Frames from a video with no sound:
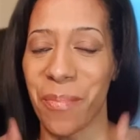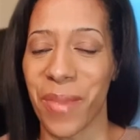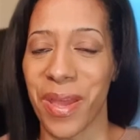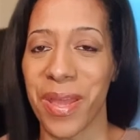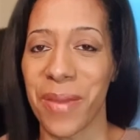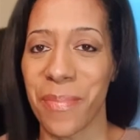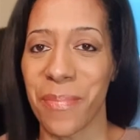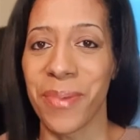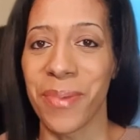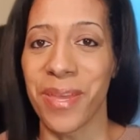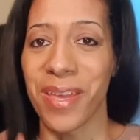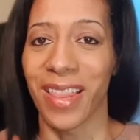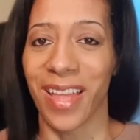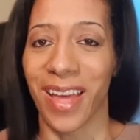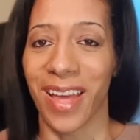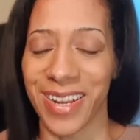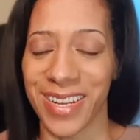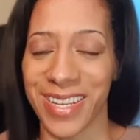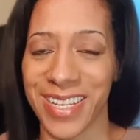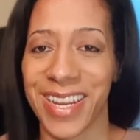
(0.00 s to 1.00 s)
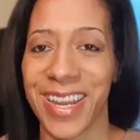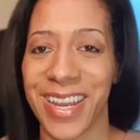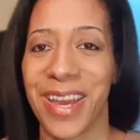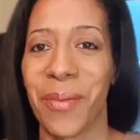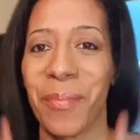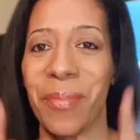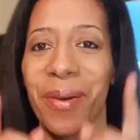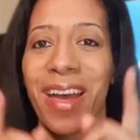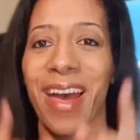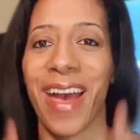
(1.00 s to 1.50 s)
there may be a
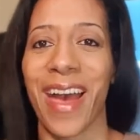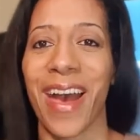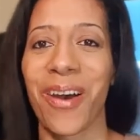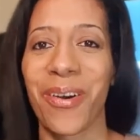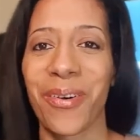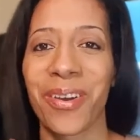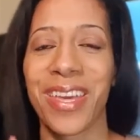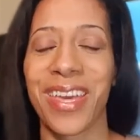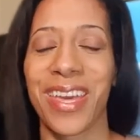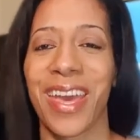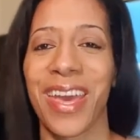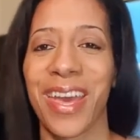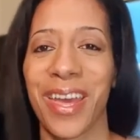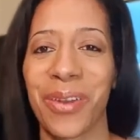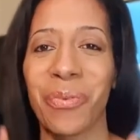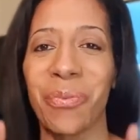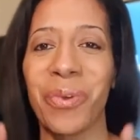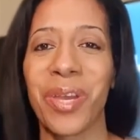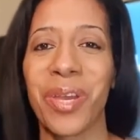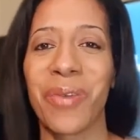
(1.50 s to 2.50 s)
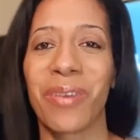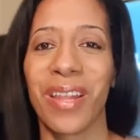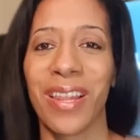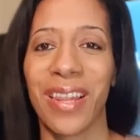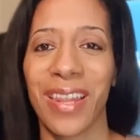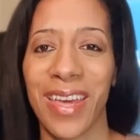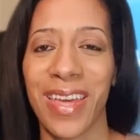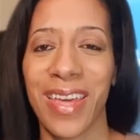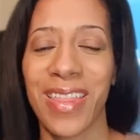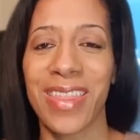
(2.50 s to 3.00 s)
lot, but how can
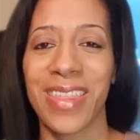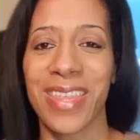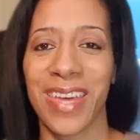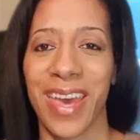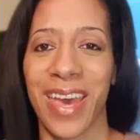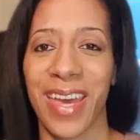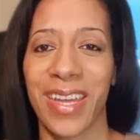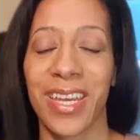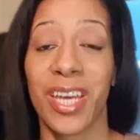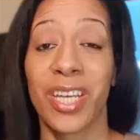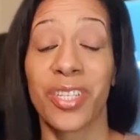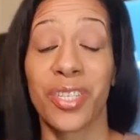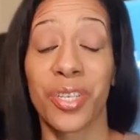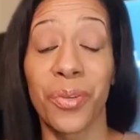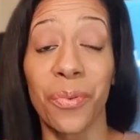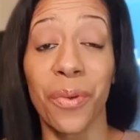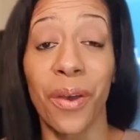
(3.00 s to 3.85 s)
we relate that